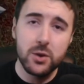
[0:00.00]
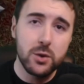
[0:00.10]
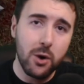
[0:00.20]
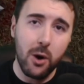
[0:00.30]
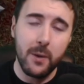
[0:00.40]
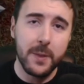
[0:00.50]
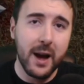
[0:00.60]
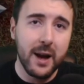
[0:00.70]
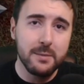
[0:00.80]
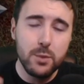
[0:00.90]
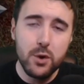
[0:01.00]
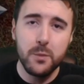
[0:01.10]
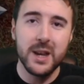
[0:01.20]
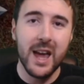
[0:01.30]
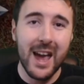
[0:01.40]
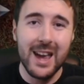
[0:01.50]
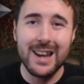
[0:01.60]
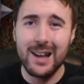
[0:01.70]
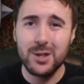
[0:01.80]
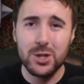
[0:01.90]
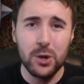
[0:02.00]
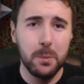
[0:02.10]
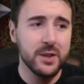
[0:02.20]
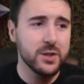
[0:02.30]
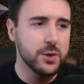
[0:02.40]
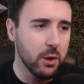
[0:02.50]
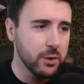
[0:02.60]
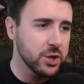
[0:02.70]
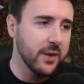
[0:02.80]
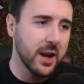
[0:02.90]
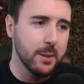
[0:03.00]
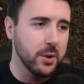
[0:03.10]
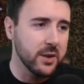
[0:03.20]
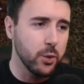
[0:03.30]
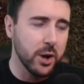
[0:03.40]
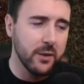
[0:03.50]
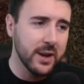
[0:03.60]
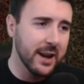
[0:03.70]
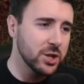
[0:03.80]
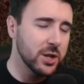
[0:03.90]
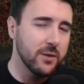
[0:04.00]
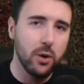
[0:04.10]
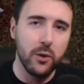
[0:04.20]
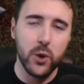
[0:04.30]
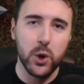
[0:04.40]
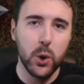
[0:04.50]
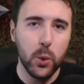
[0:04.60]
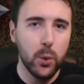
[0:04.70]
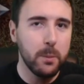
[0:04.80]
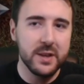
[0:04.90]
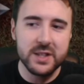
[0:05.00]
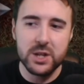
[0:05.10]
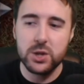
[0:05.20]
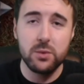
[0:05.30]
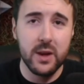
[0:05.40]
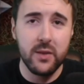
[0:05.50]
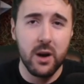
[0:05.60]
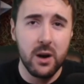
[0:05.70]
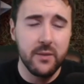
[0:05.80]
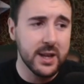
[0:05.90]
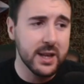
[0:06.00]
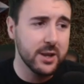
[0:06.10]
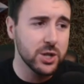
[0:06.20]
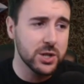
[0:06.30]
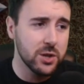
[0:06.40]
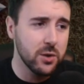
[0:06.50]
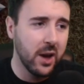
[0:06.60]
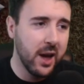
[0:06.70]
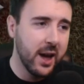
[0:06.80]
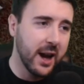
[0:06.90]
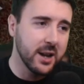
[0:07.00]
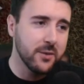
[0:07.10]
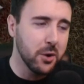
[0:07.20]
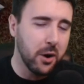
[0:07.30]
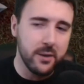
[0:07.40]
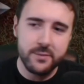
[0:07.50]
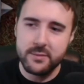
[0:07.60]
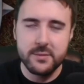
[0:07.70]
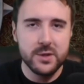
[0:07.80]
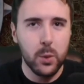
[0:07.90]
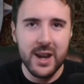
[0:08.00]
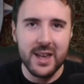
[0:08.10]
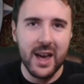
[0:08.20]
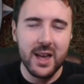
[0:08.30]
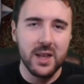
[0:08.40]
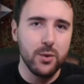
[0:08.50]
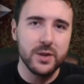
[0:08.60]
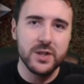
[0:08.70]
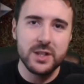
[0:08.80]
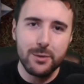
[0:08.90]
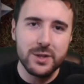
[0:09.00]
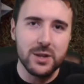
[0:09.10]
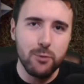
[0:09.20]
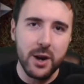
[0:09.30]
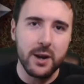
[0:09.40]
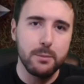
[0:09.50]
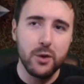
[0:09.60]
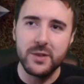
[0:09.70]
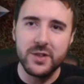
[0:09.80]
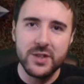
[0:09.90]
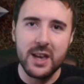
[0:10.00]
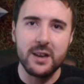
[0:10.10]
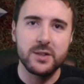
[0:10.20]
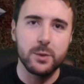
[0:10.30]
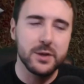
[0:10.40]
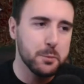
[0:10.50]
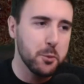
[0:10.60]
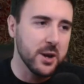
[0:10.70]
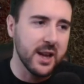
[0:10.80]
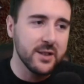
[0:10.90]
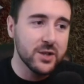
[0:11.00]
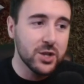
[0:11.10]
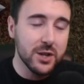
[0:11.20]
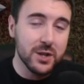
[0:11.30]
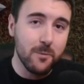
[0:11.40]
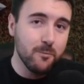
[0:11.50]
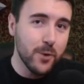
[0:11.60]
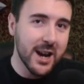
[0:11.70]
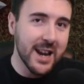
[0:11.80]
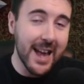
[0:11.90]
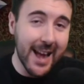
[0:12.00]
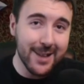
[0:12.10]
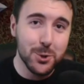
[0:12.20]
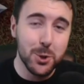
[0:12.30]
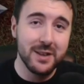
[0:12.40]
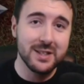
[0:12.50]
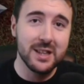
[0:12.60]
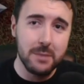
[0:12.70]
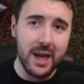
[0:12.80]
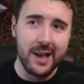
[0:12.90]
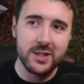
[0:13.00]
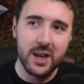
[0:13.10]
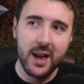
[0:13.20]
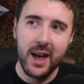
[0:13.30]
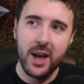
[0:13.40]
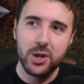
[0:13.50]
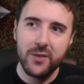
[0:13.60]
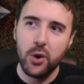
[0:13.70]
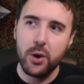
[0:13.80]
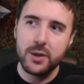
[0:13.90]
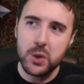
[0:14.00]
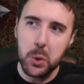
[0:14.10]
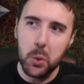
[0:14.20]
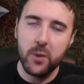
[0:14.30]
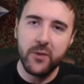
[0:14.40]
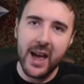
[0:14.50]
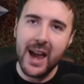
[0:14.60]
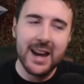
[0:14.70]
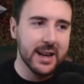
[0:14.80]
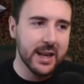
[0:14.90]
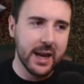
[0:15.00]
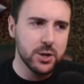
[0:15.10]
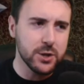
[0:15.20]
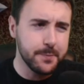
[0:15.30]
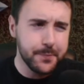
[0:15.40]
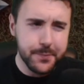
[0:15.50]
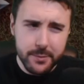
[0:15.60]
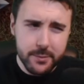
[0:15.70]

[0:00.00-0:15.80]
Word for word: you've got that movement 8 Ag 2 plus dodge available in the Wood Elf Catcher, you've got the cool positional in the Halfling Catcher too, and you've got 20k for a Stilty Runner, movement 6 with sprint. It's just a really interesting mix. You've got a tool for any occasion.